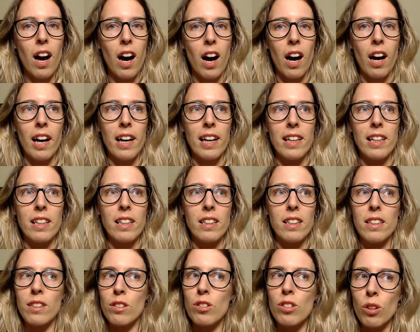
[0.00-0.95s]

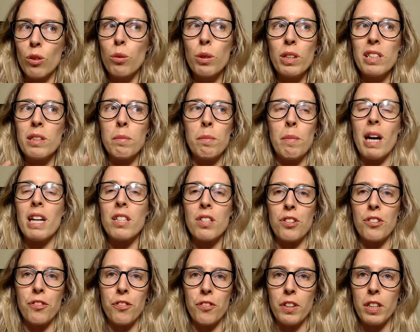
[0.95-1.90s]
there's always
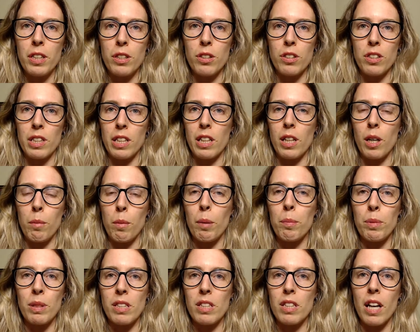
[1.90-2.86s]
massive fears that come
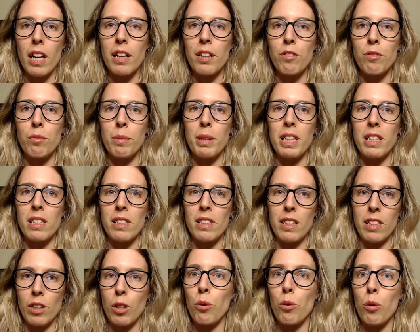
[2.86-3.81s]
up inside of me as
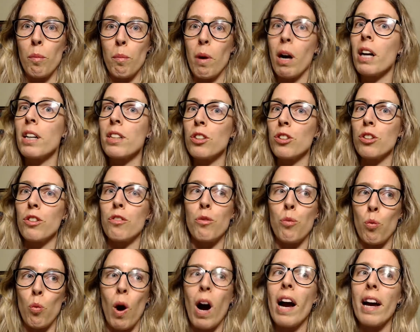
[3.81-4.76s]
like a reminder of
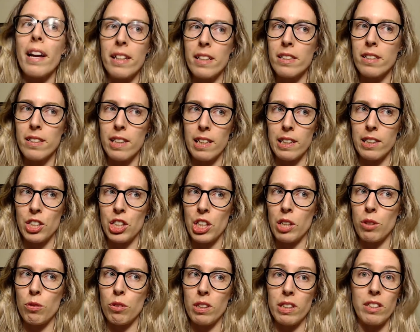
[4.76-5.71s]
why it is that I
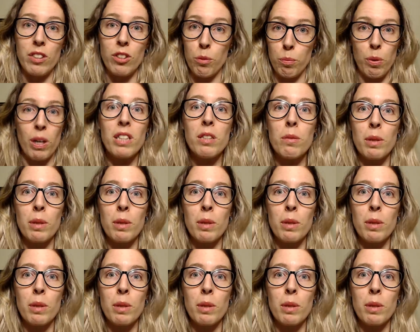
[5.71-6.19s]
generally suppress